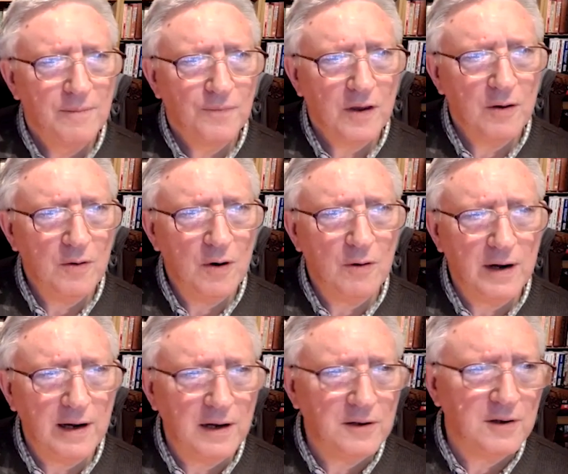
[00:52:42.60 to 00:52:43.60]
you know,
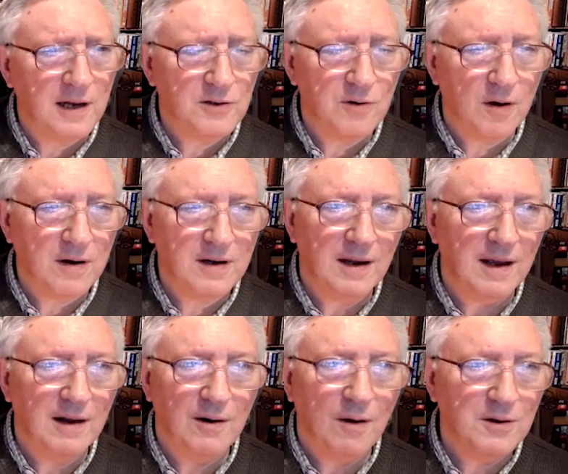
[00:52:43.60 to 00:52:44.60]
religion, it's not a, a
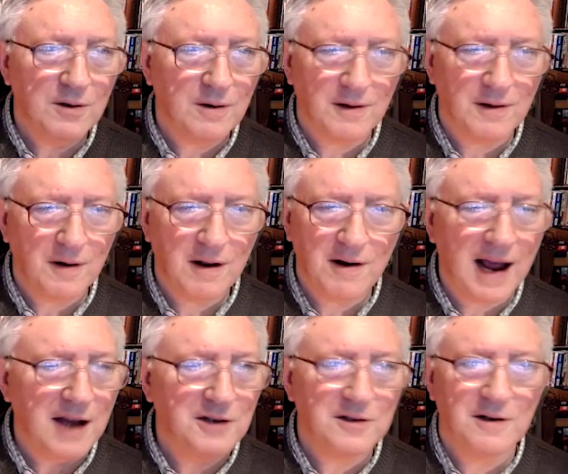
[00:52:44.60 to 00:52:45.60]
logical, it's not a
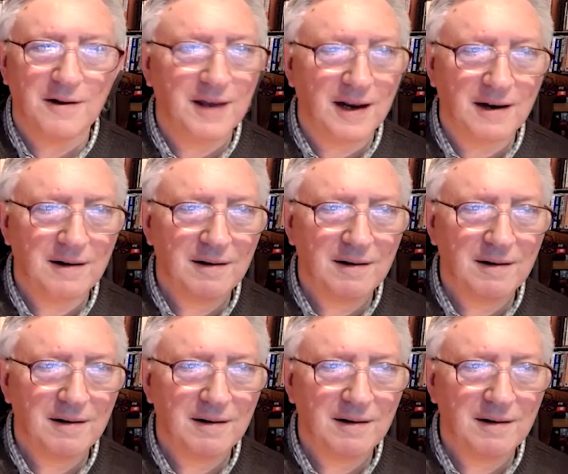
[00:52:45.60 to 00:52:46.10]
rational thing